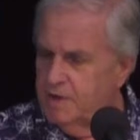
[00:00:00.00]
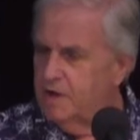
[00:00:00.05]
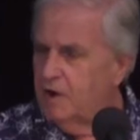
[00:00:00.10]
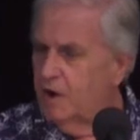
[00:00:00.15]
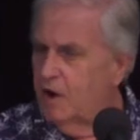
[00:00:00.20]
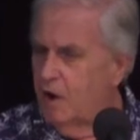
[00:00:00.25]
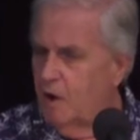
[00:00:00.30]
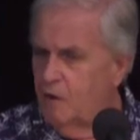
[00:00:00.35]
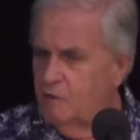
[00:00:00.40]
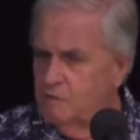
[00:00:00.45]
got a
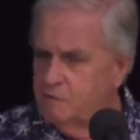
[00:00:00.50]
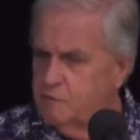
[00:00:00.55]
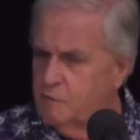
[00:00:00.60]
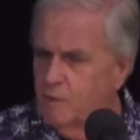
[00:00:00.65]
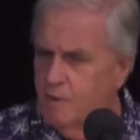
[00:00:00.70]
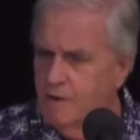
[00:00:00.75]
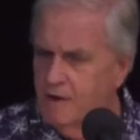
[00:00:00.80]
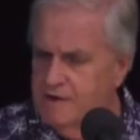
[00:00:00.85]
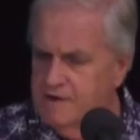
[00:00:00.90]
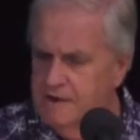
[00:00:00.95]
whole
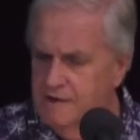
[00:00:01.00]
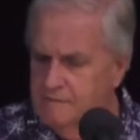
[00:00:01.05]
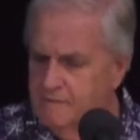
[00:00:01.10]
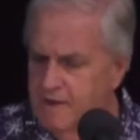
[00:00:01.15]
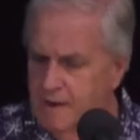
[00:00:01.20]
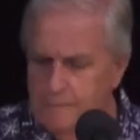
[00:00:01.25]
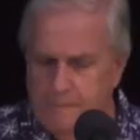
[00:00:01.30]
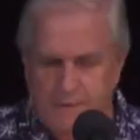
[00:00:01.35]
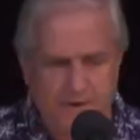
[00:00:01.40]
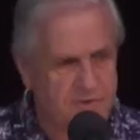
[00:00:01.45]
variety of
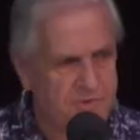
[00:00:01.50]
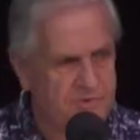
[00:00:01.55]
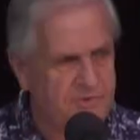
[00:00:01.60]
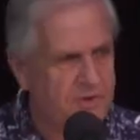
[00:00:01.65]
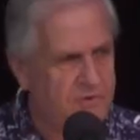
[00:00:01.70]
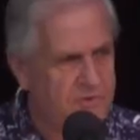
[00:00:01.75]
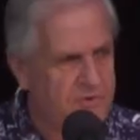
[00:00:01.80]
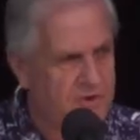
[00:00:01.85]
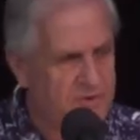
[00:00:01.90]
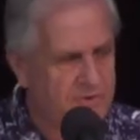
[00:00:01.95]
government
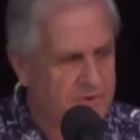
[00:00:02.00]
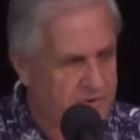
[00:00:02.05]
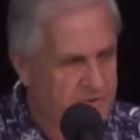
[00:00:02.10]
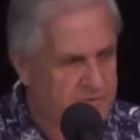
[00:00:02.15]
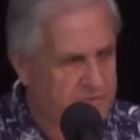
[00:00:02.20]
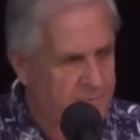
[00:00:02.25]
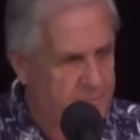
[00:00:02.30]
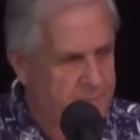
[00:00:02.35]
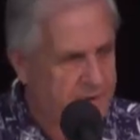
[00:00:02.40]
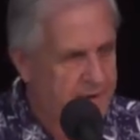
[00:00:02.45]
assistances
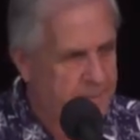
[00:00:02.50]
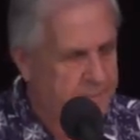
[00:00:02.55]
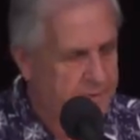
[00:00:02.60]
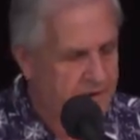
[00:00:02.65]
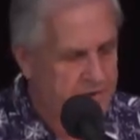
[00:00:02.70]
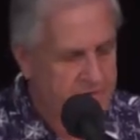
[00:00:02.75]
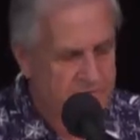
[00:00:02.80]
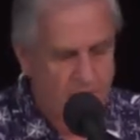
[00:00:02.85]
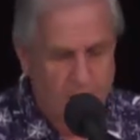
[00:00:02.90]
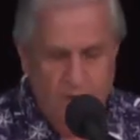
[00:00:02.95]
for people
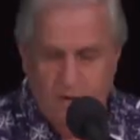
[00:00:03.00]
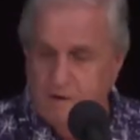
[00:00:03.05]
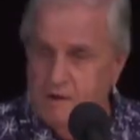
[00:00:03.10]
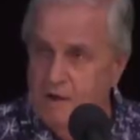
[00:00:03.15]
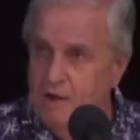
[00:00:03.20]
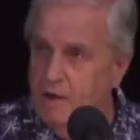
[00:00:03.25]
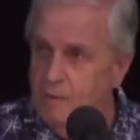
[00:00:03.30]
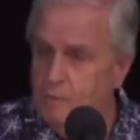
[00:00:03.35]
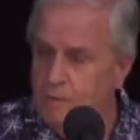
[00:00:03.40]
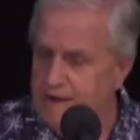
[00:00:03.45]
and so on.
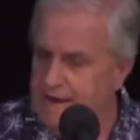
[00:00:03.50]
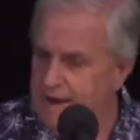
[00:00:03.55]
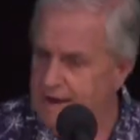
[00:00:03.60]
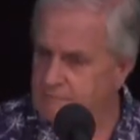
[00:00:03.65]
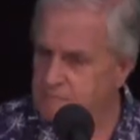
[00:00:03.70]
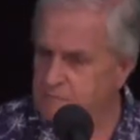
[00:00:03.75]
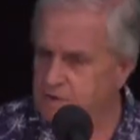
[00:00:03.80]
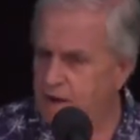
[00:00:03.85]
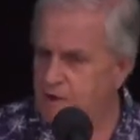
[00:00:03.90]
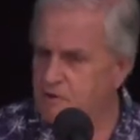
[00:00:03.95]
We
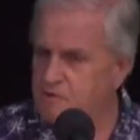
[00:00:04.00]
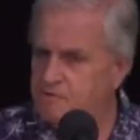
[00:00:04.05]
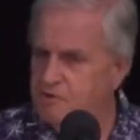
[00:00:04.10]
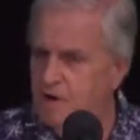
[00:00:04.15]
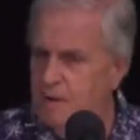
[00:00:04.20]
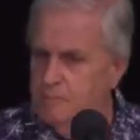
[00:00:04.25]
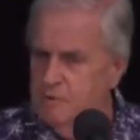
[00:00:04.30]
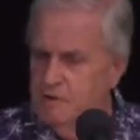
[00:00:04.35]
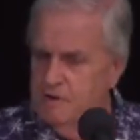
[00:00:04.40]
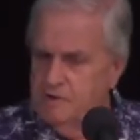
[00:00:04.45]
have no
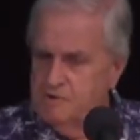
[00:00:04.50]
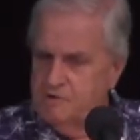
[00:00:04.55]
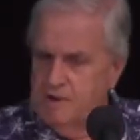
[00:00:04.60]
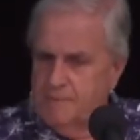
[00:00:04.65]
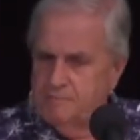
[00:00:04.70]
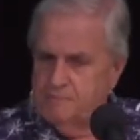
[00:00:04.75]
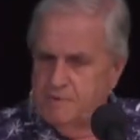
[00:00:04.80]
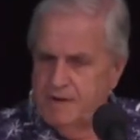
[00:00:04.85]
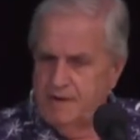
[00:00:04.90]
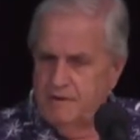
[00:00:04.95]
trouble
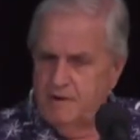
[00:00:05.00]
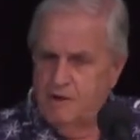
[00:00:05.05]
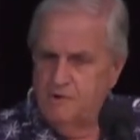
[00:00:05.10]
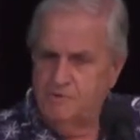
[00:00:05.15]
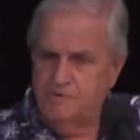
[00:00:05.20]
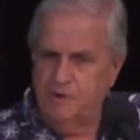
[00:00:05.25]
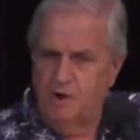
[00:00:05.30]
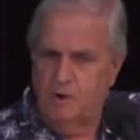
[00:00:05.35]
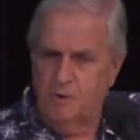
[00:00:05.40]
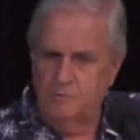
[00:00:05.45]
adapting
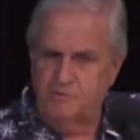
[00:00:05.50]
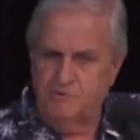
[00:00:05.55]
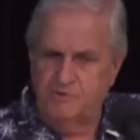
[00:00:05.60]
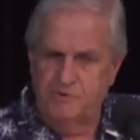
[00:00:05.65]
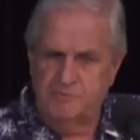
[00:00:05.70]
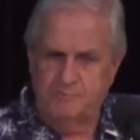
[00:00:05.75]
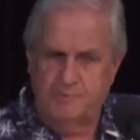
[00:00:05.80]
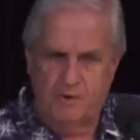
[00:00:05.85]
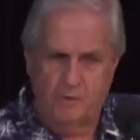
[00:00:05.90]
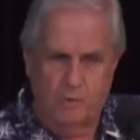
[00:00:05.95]
those
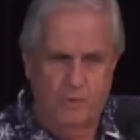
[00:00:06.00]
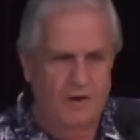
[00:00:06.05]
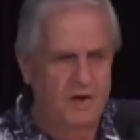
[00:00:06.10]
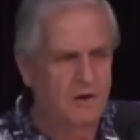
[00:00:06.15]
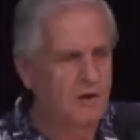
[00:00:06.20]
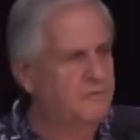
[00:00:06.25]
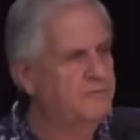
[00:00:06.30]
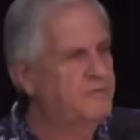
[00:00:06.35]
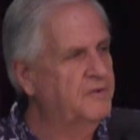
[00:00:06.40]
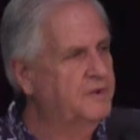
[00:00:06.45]
cultures, but quite
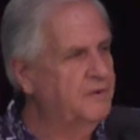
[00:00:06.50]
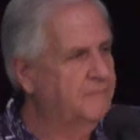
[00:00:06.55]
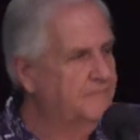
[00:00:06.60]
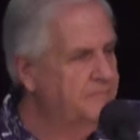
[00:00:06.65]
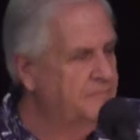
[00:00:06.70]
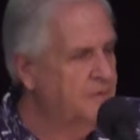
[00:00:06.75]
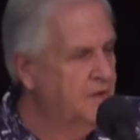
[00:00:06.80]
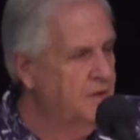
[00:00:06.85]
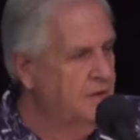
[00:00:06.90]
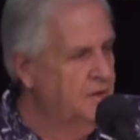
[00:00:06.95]
often
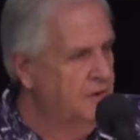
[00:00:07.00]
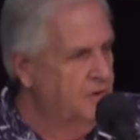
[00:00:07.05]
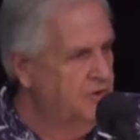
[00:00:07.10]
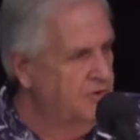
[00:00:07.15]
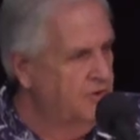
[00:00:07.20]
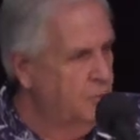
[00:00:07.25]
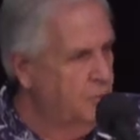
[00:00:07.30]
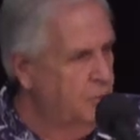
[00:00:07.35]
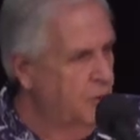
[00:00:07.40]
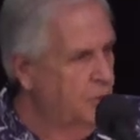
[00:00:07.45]

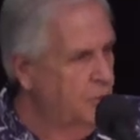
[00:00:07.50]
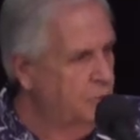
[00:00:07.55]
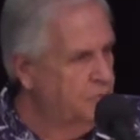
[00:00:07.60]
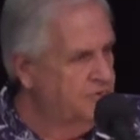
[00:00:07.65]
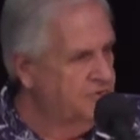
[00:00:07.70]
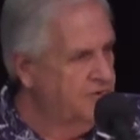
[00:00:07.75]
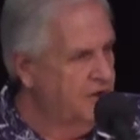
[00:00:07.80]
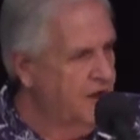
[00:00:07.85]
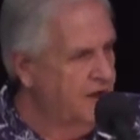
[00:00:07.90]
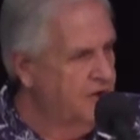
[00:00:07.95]
the world
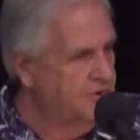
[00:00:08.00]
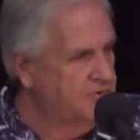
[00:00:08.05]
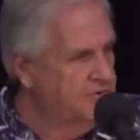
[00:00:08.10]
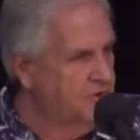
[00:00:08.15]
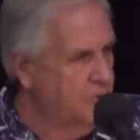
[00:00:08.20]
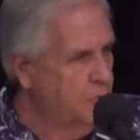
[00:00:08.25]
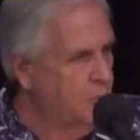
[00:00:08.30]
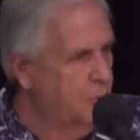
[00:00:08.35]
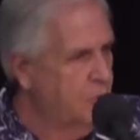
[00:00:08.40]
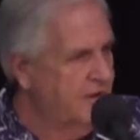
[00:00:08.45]
starts
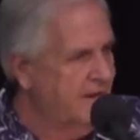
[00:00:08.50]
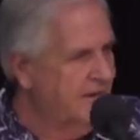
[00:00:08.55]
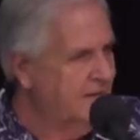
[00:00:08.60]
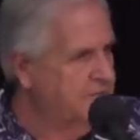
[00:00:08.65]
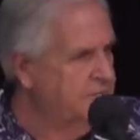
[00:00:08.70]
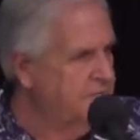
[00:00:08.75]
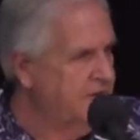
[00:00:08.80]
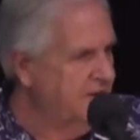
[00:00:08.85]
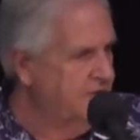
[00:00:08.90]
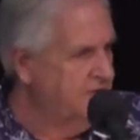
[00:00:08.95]

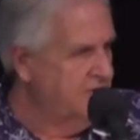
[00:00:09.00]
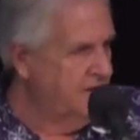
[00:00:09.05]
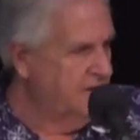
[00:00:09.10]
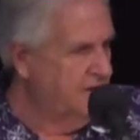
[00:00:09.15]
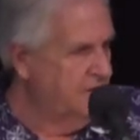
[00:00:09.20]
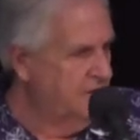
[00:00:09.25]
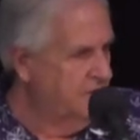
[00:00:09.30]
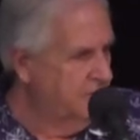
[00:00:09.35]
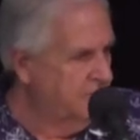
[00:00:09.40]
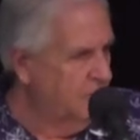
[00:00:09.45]
reinventing
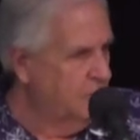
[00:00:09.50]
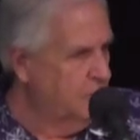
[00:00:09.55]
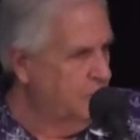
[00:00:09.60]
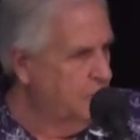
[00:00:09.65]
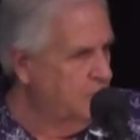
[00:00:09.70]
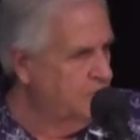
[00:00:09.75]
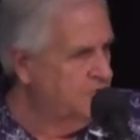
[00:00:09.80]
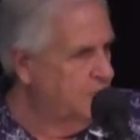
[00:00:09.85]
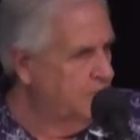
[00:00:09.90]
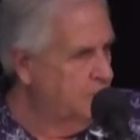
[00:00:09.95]
the
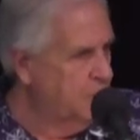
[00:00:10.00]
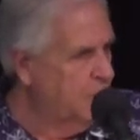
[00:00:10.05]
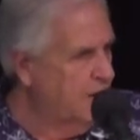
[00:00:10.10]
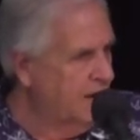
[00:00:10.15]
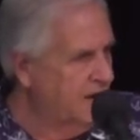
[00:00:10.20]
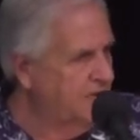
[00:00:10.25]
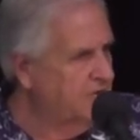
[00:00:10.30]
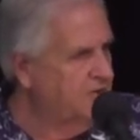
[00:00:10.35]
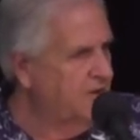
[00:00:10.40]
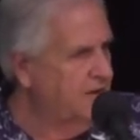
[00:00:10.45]
laws of
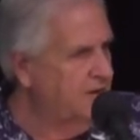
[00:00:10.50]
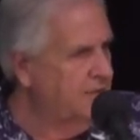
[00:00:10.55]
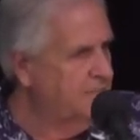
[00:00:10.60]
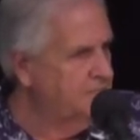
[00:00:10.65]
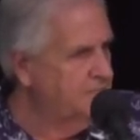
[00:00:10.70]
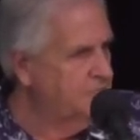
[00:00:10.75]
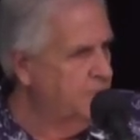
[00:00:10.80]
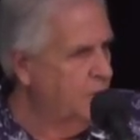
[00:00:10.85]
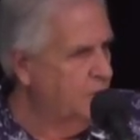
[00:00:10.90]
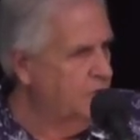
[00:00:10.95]
morality
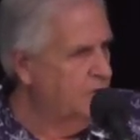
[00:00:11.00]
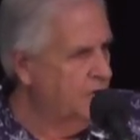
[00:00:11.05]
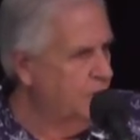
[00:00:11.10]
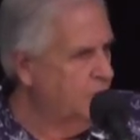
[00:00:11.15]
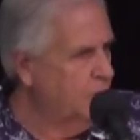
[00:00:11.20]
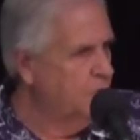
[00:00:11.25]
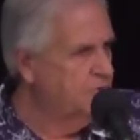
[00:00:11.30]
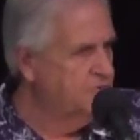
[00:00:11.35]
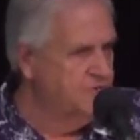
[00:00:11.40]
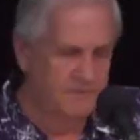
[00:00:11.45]
or the
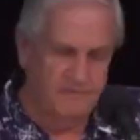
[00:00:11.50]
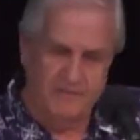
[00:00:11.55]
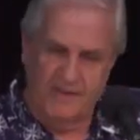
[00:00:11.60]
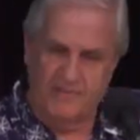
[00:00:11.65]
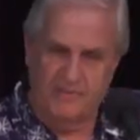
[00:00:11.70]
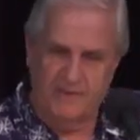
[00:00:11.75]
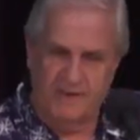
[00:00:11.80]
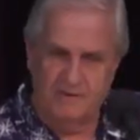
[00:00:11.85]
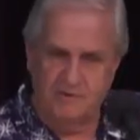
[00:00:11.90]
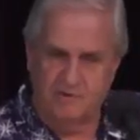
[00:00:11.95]
laws of
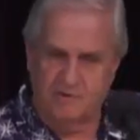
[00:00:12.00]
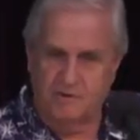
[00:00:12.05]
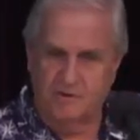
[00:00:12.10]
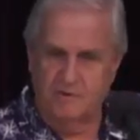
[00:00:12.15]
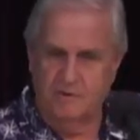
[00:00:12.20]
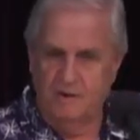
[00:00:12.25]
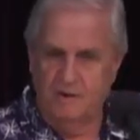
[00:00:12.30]
ethics.